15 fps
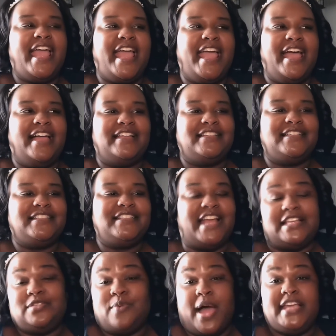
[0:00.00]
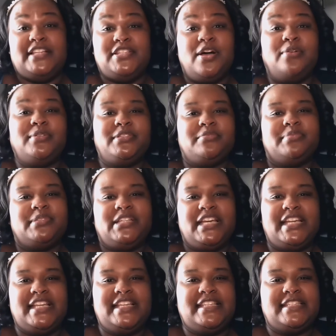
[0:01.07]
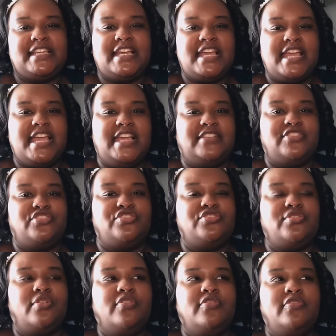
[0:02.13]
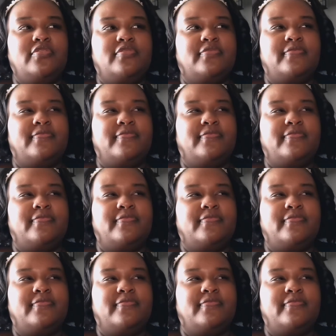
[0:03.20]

And that's why he told it, because it's so